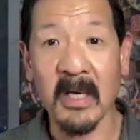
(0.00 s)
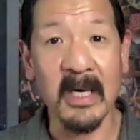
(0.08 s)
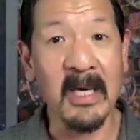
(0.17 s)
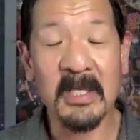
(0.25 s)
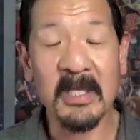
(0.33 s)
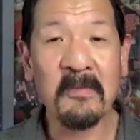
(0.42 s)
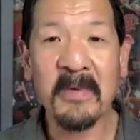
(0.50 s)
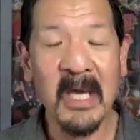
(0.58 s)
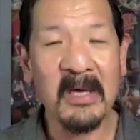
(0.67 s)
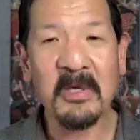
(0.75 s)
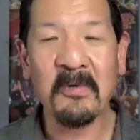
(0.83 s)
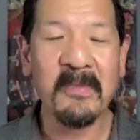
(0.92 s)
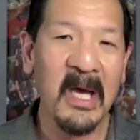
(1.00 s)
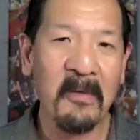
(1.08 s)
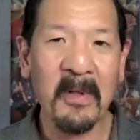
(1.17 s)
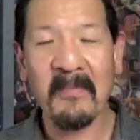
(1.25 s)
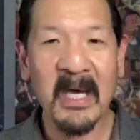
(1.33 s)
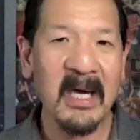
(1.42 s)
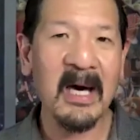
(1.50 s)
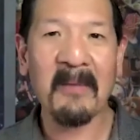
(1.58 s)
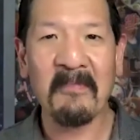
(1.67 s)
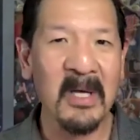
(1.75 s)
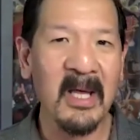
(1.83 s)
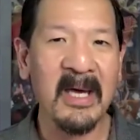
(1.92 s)
And you'll be able to pick up
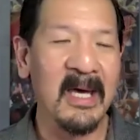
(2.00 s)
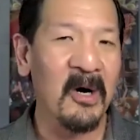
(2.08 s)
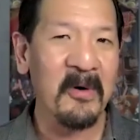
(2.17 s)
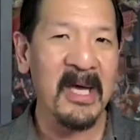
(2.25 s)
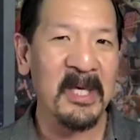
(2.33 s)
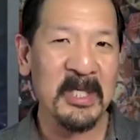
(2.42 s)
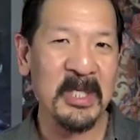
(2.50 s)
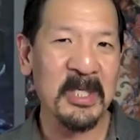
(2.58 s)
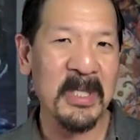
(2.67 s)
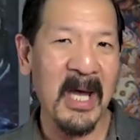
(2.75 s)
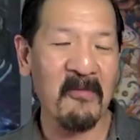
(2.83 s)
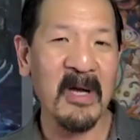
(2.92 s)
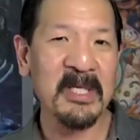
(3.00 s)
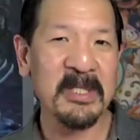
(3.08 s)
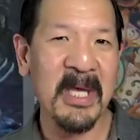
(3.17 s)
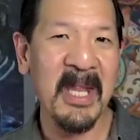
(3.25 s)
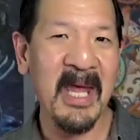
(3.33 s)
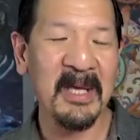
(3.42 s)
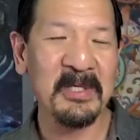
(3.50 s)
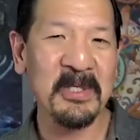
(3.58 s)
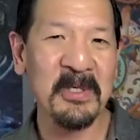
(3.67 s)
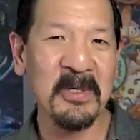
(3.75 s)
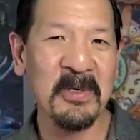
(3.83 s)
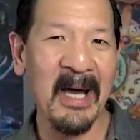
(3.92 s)
on like, okay, this is not resonating,
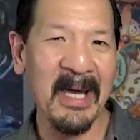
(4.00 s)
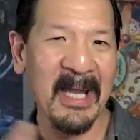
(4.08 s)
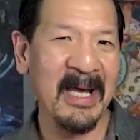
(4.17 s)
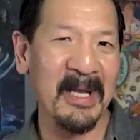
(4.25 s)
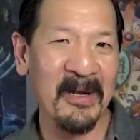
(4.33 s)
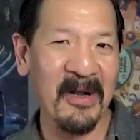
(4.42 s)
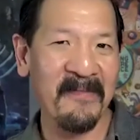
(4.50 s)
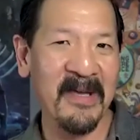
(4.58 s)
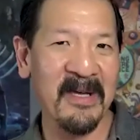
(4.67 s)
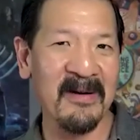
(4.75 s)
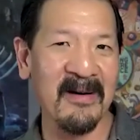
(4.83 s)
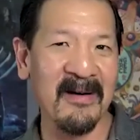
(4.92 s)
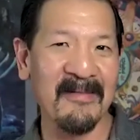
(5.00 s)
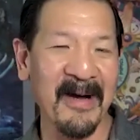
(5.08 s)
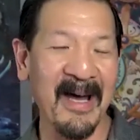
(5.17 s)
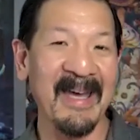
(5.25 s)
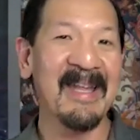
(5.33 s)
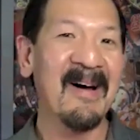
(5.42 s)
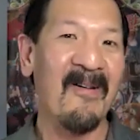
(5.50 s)
so I got to cut it off here, right?